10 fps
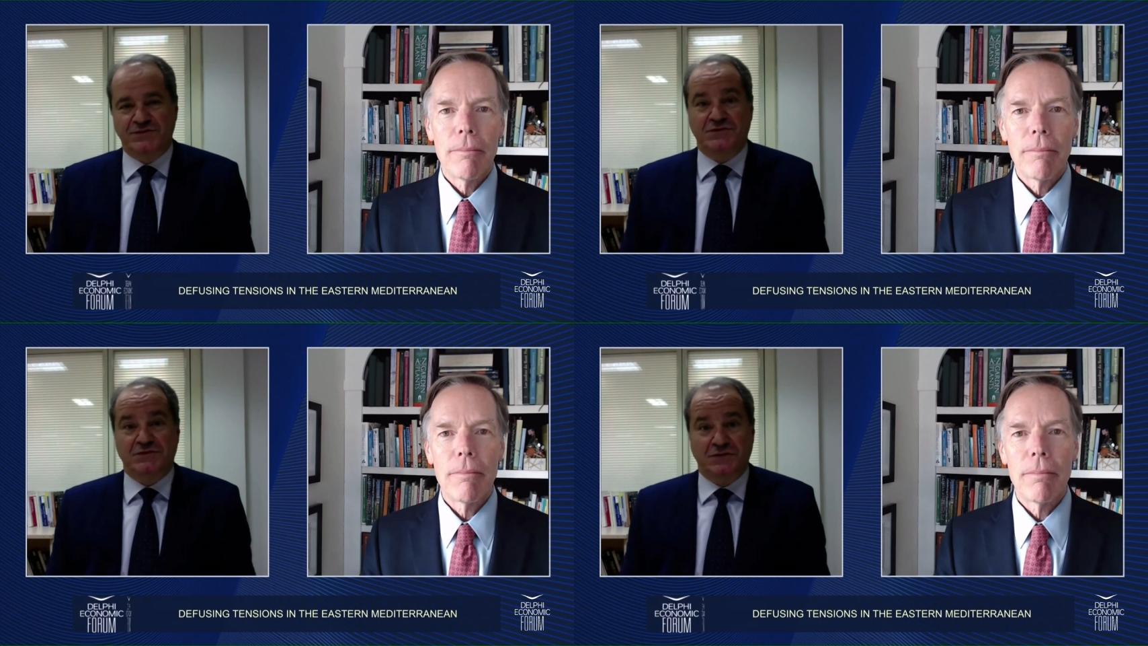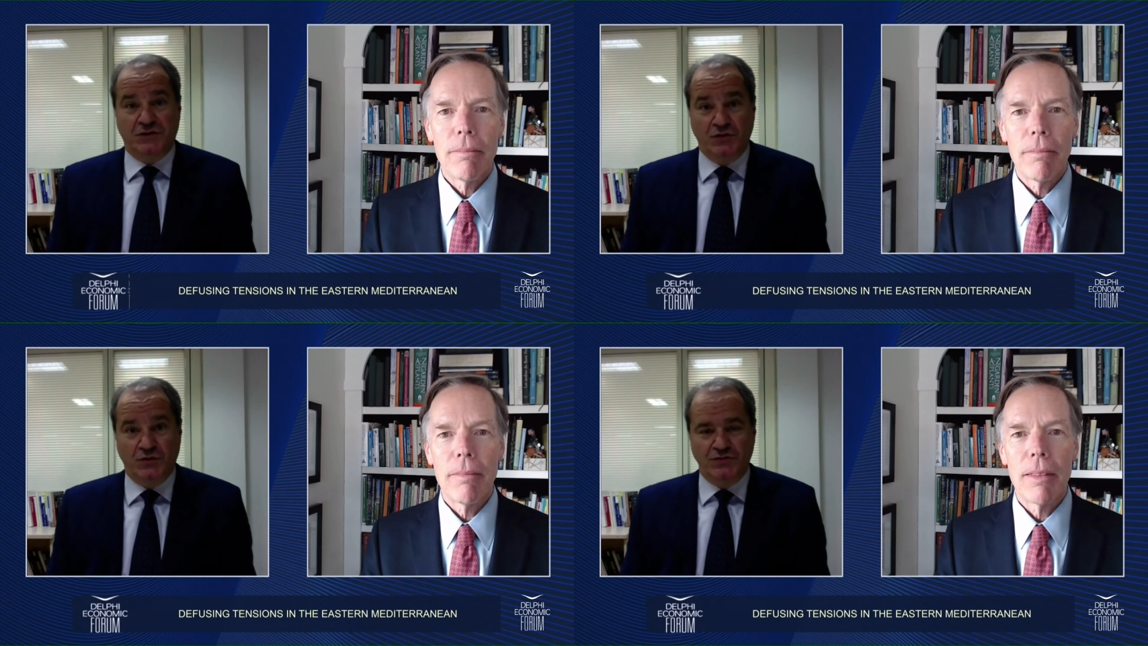Speaker 1: which is
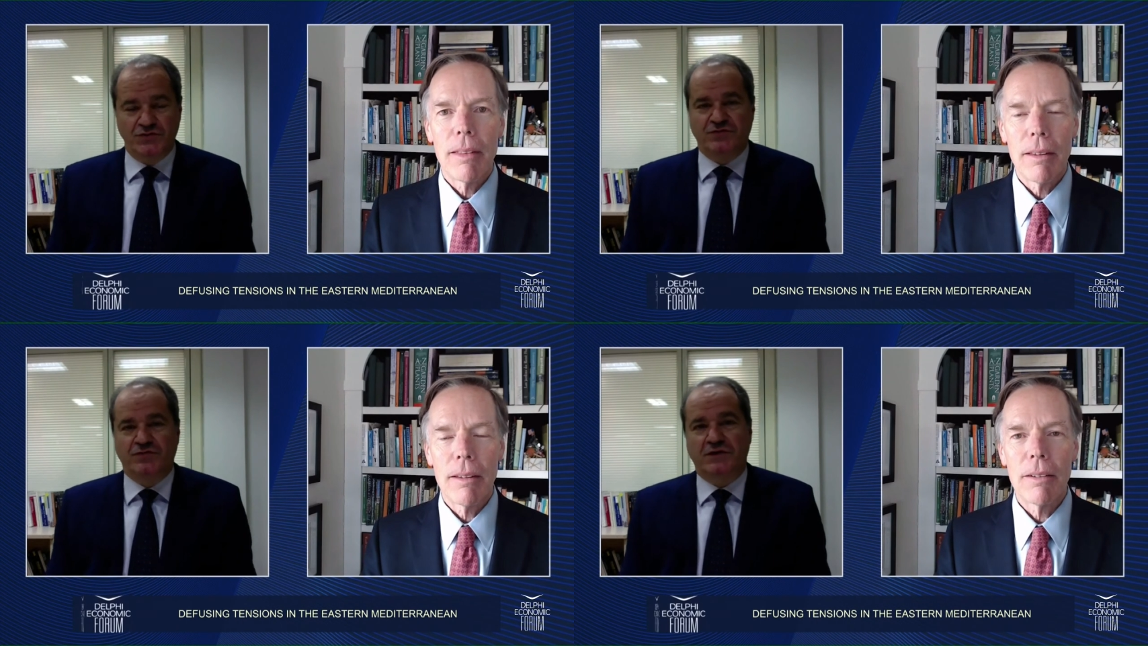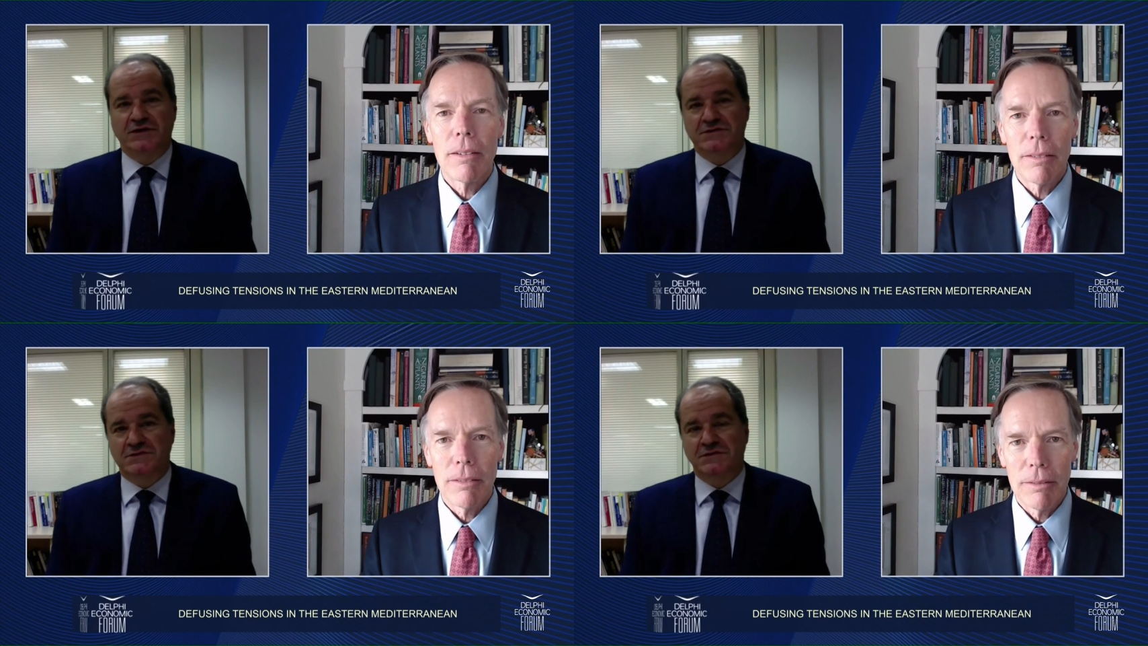huge
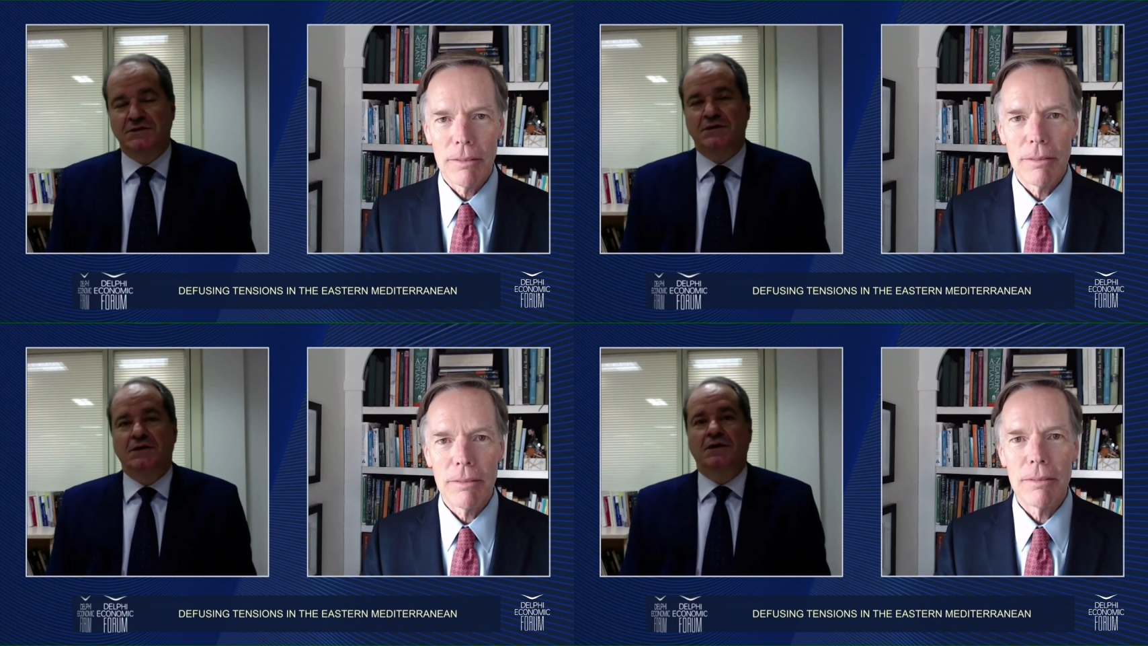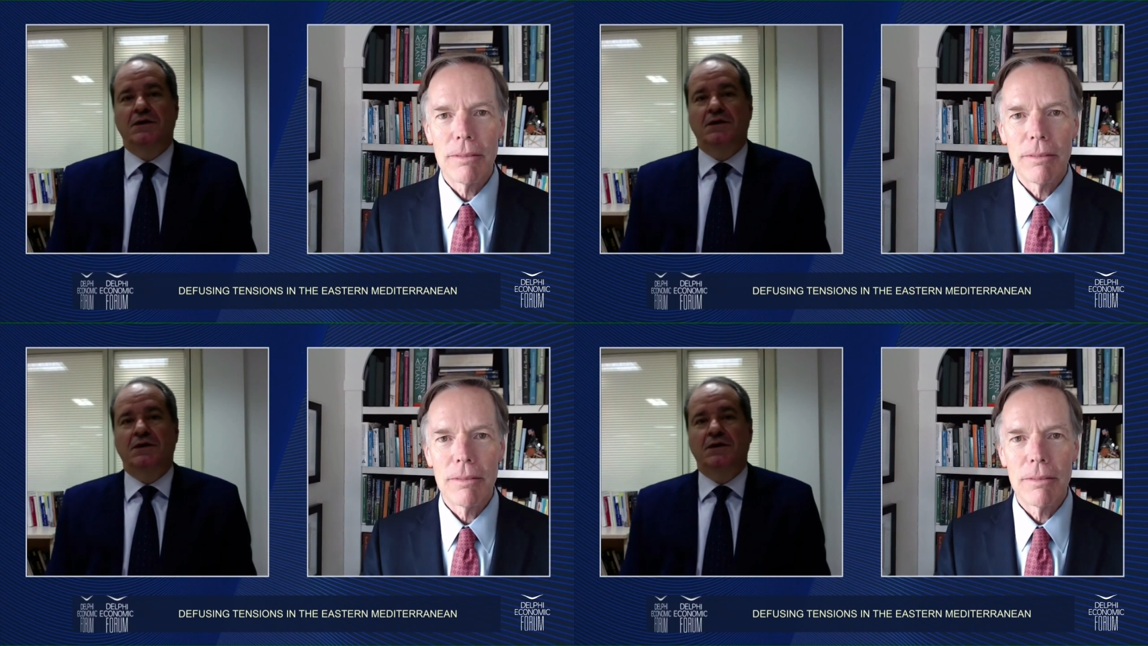for us